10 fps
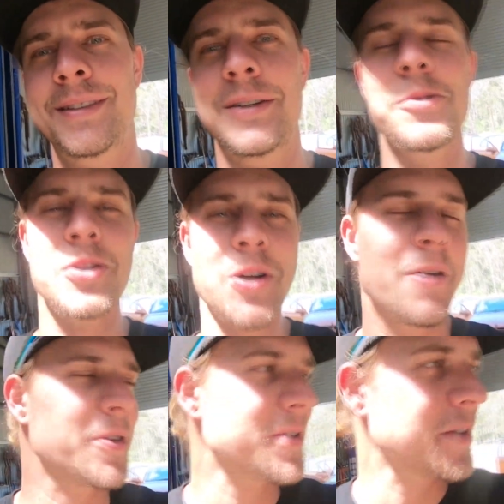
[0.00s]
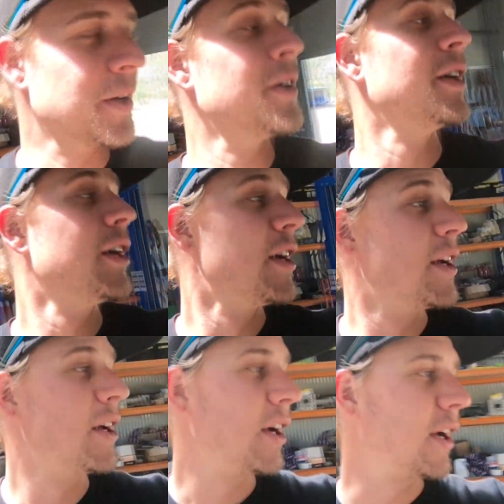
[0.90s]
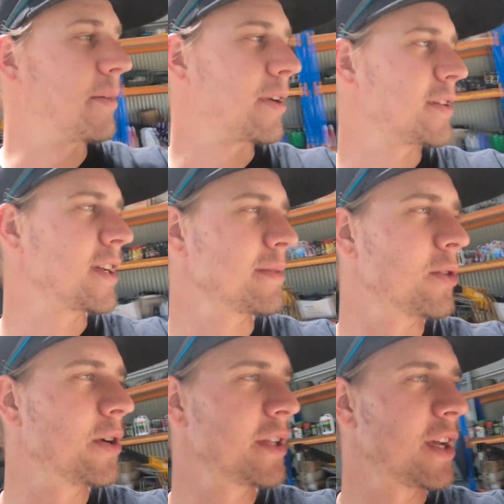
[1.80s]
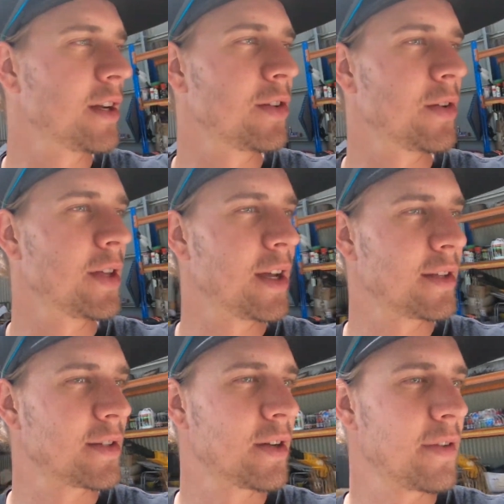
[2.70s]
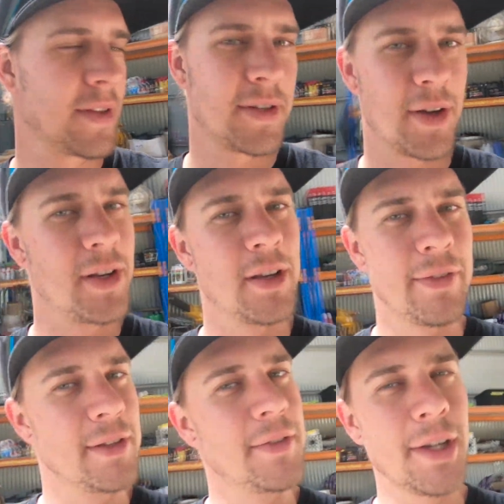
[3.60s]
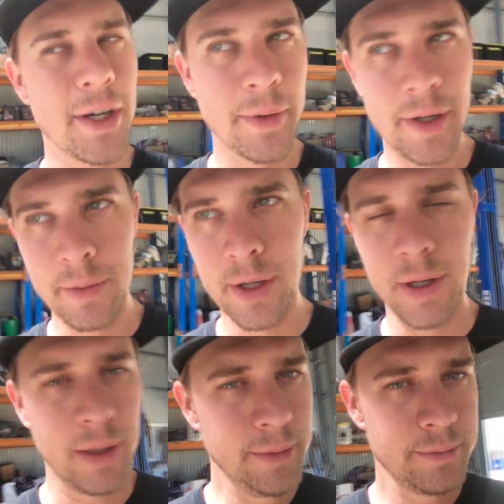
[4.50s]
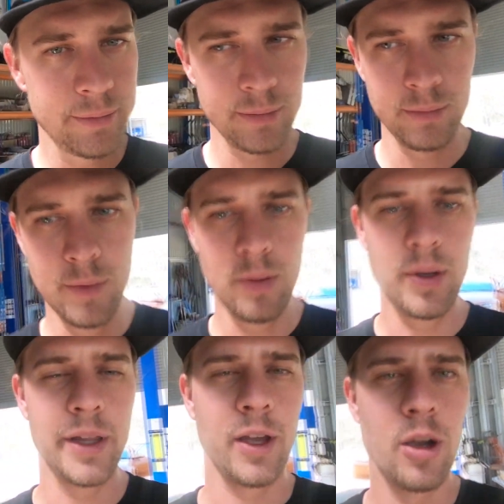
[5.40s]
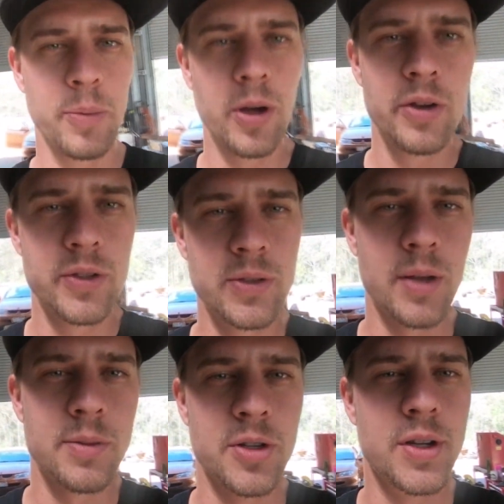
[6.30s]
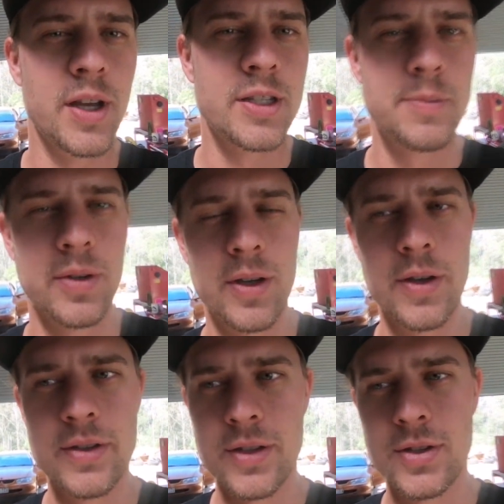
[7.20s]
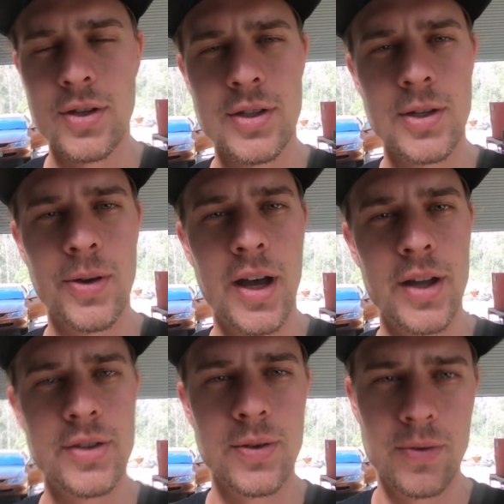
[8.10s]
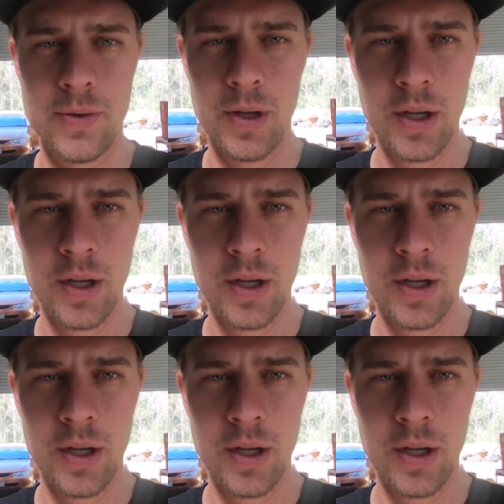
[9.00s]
I want to drive it. So I'm going to take some oil down and do that. So I've got this idea for this video where I'm going to wear the GoPro strapped to my chest because it's just too hard to,